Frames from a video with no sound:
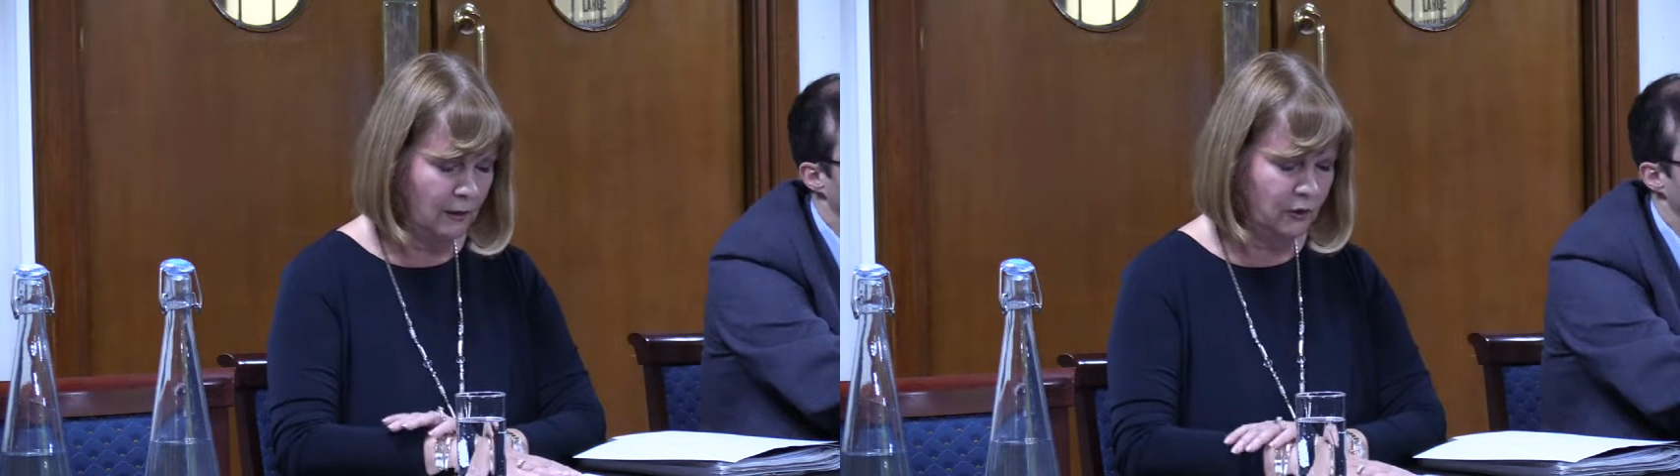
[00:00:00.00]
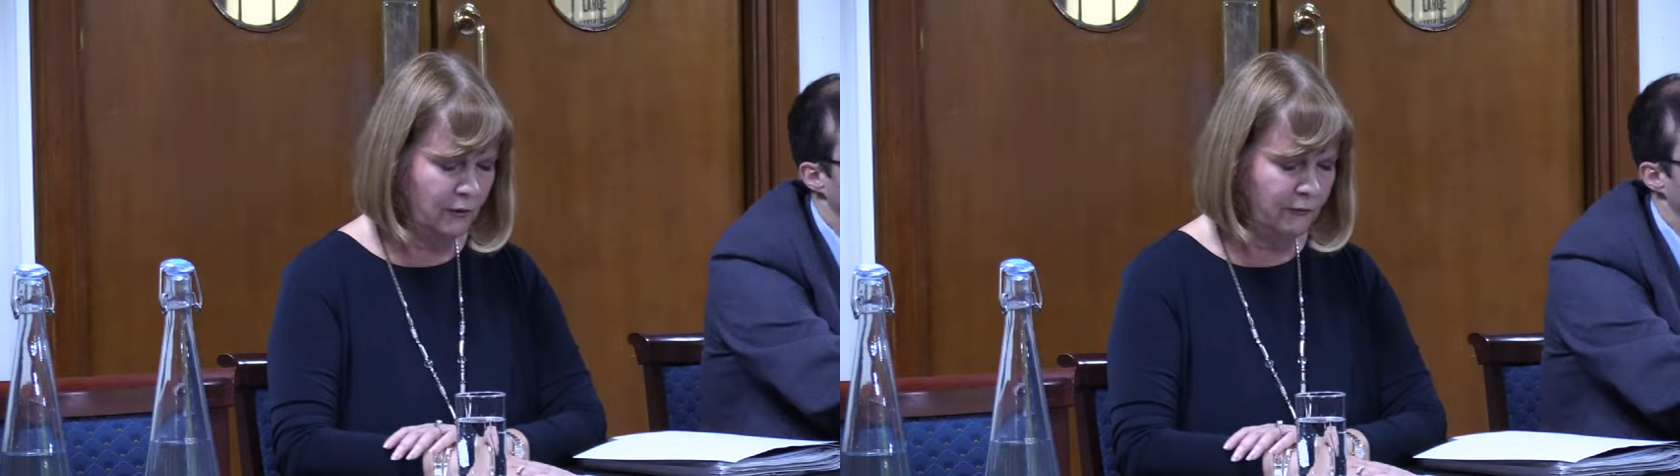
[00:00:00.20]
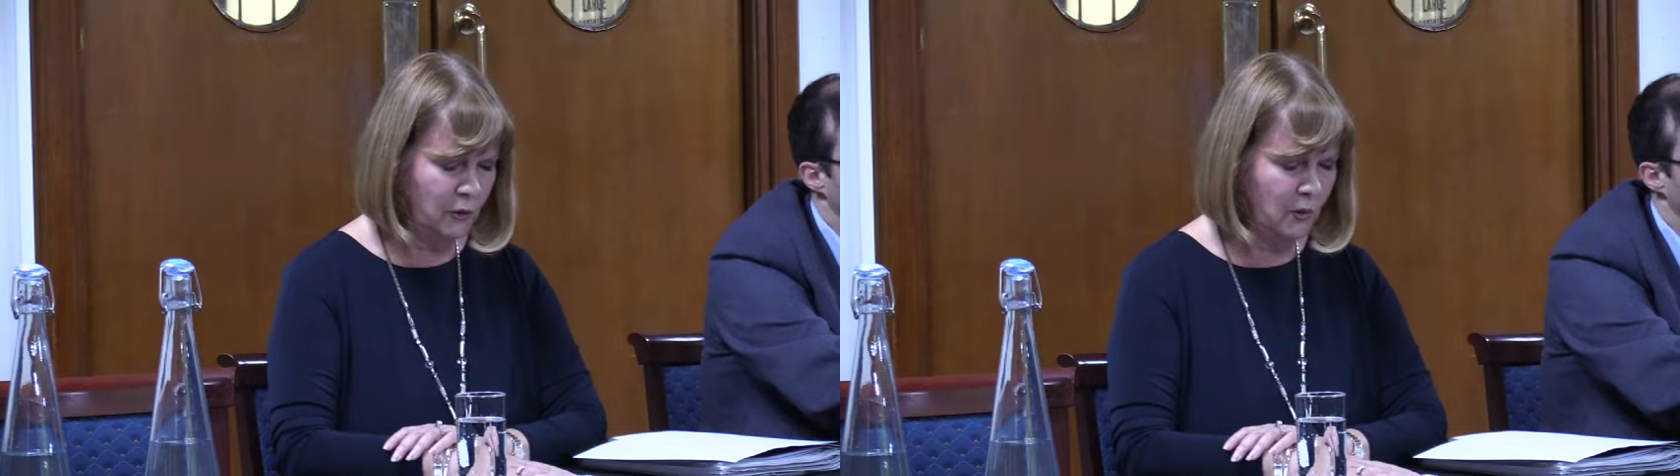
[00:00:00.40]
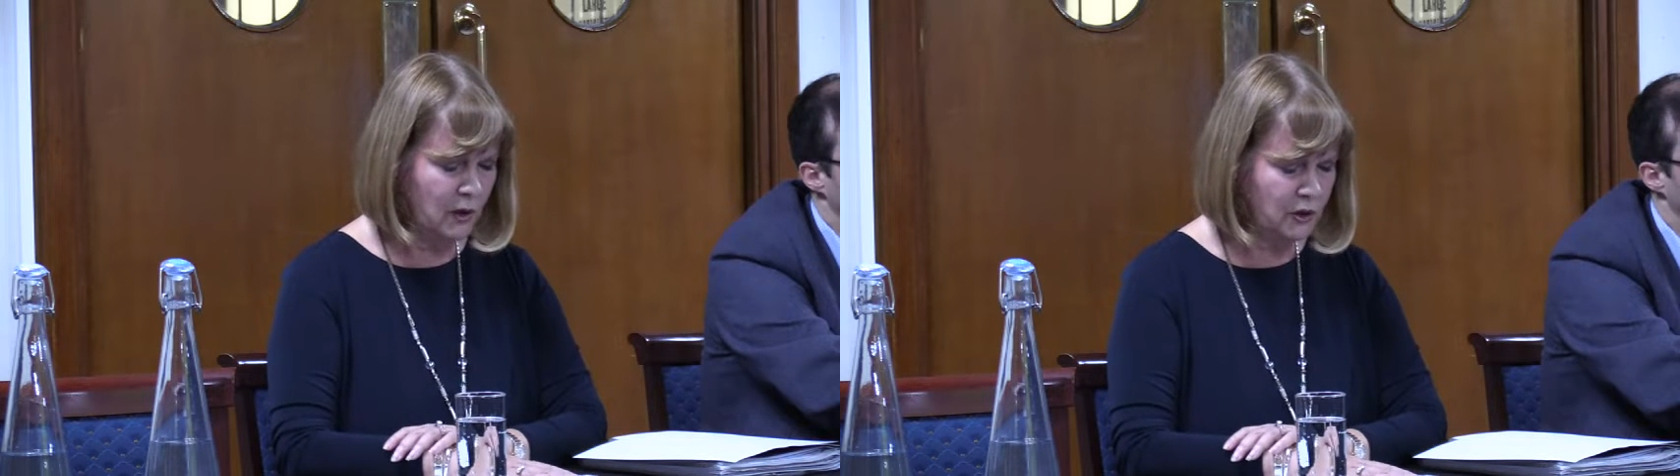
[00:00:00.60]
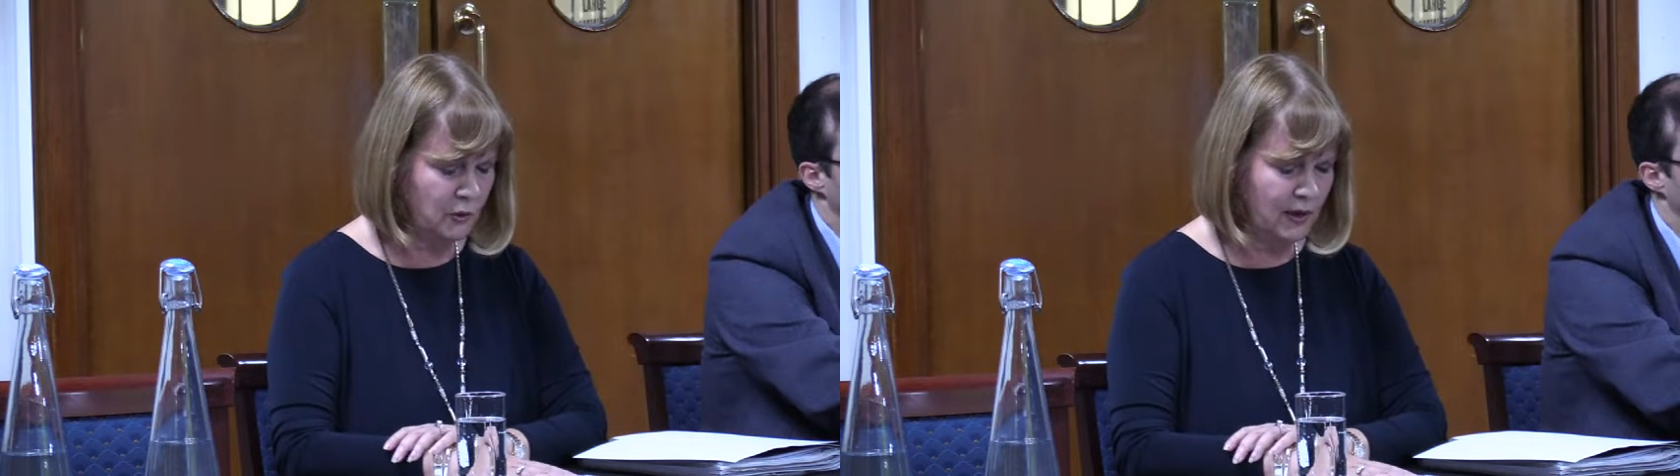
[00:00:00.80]
The review
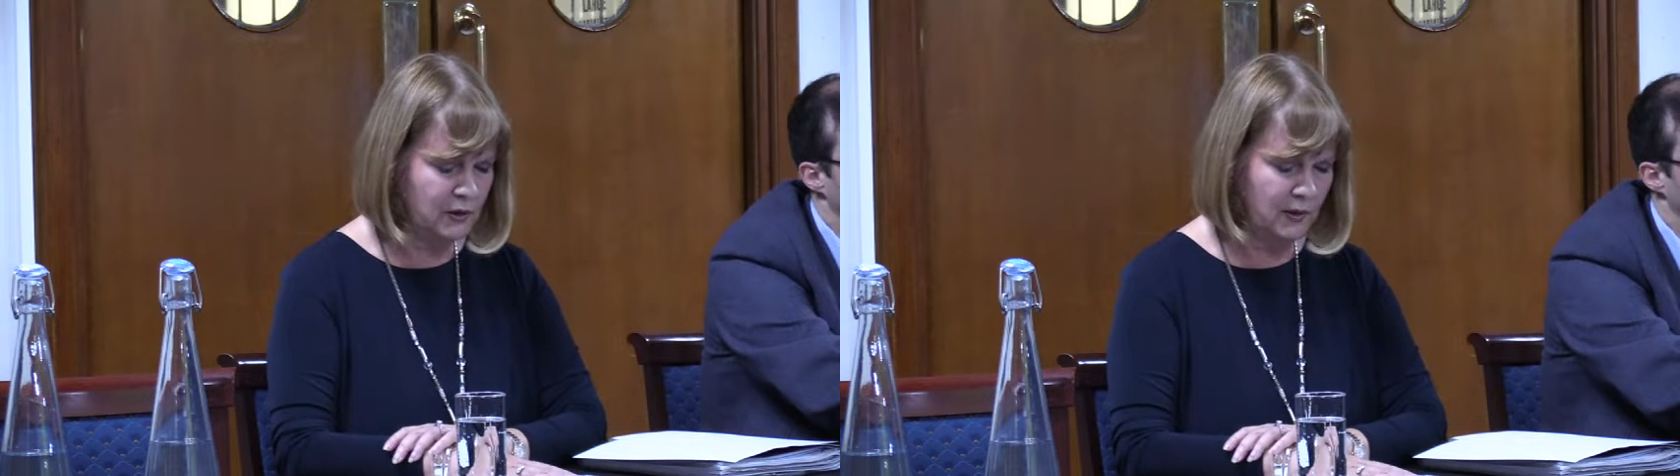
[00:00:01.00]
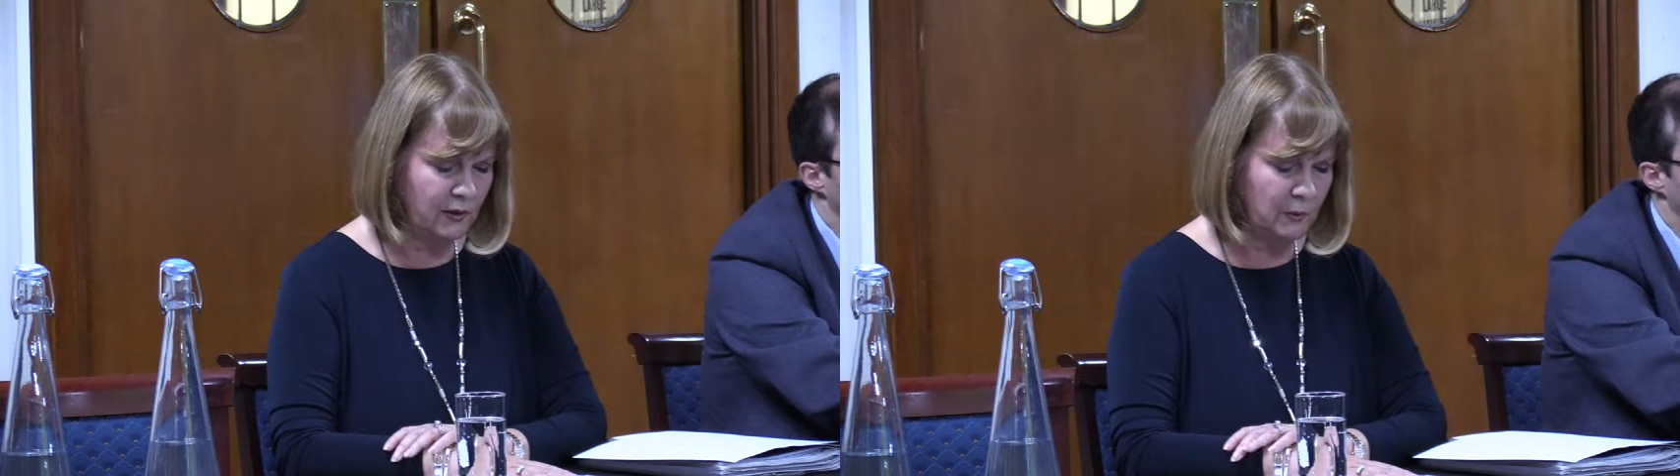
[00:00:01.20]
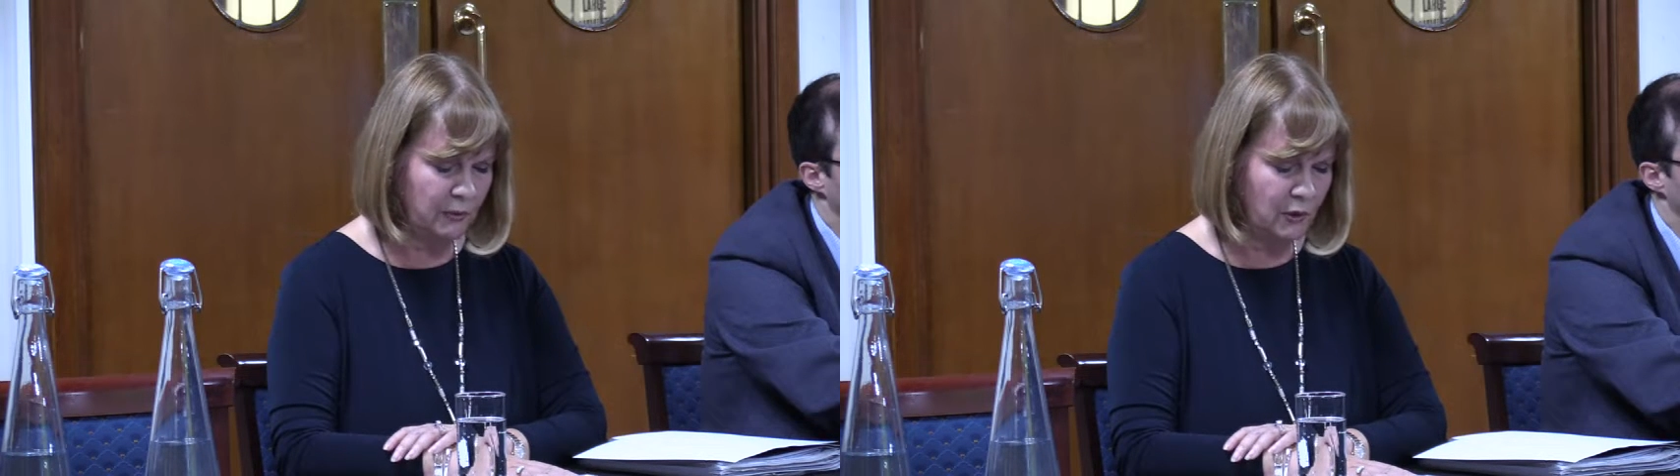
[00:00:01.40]
also asked whether the